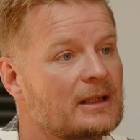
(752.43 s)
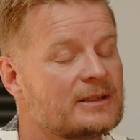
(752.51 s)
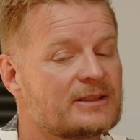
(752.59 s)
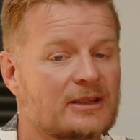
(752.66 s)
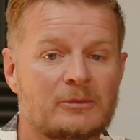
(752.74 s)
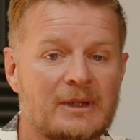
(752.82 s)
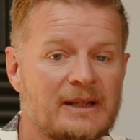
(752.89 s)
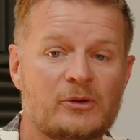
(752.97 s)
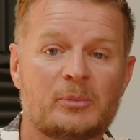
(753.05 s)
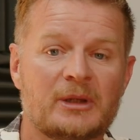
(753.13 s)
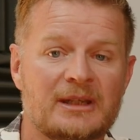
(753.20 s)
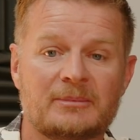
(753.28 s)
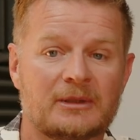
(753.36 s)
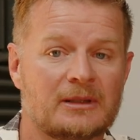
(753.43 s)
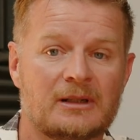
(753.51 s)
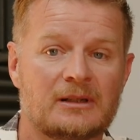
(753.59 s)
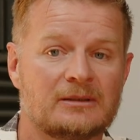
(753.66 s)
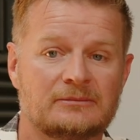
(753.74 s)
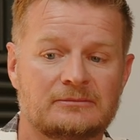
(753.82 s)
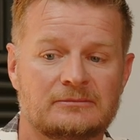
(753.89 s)
And so whenever people
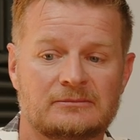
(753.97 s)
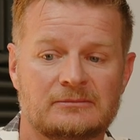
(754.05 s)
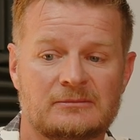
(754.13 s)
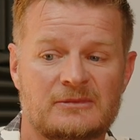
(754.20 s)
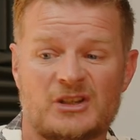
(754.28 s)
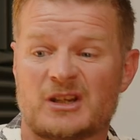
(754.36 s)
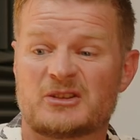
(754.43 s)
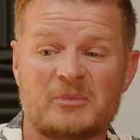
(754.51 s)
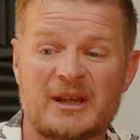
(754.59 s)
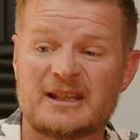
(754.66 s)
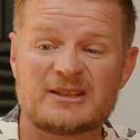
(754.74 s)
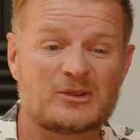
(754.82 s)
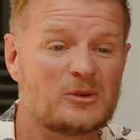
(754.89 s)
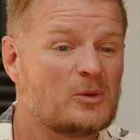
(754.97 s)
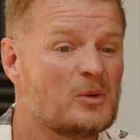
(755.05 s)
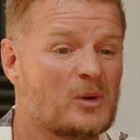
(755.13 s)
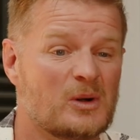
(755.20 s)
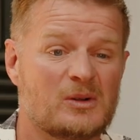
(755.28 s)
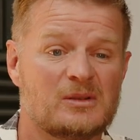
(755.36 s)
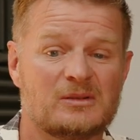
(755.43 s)
are judgmental
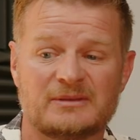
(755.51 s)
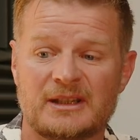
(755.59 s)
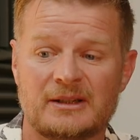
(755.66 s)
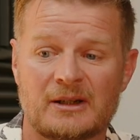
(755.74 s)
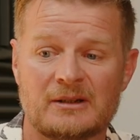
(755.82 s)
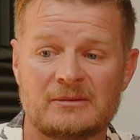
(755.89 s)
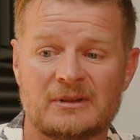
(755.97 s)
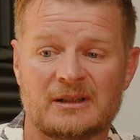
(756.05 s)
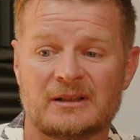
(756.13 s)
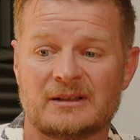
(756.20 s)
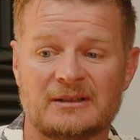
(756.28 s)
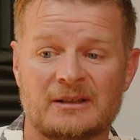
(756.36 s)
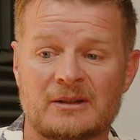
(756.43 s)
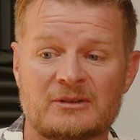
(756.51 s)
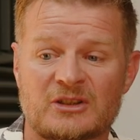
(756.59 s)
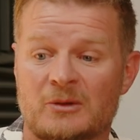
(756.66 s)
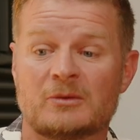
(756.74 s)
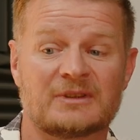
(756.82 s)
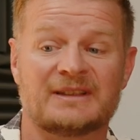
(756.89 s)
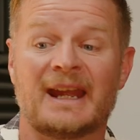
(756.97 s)
or, you know,
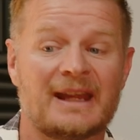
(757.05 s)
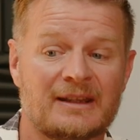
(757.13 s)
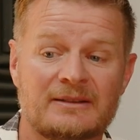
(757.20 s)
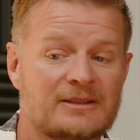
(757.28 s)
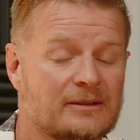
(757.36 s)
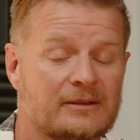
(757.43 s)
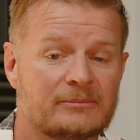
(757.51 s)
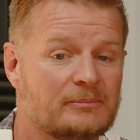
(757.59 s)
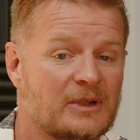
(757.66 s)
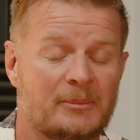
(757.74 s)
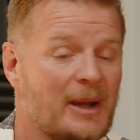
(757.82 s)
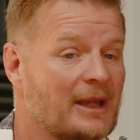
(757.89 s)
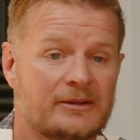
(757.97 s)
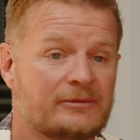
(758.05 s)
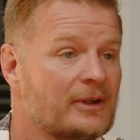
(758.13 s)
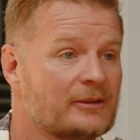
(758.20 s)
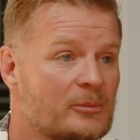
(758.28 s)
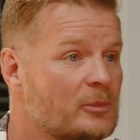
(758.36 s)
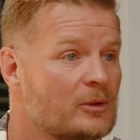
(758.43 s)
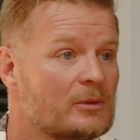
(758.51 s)
talk down about the
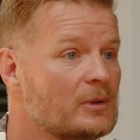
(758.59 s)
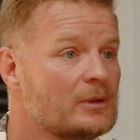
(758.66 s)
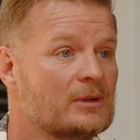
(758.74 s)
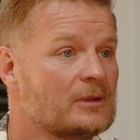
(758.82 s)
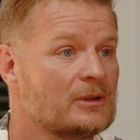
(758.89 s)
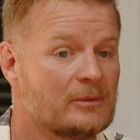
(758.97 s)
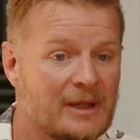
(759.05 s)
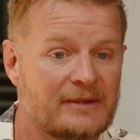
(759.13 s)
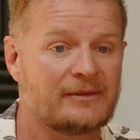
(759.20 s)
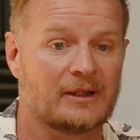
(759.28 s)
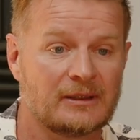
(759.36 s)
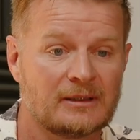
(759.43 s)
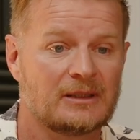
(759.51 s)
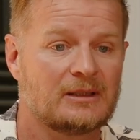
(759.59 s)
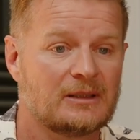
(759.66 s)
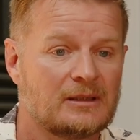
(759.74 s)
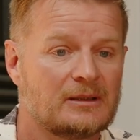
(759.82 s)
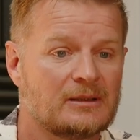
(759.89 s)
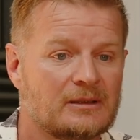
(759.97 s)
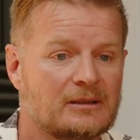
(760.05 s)
vulnerable or whoever,
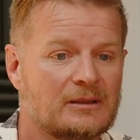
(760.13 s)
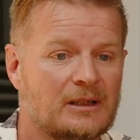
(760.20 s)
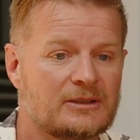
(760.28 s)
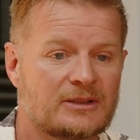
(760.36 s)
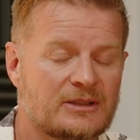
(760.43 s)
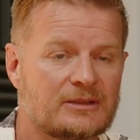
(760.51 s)
I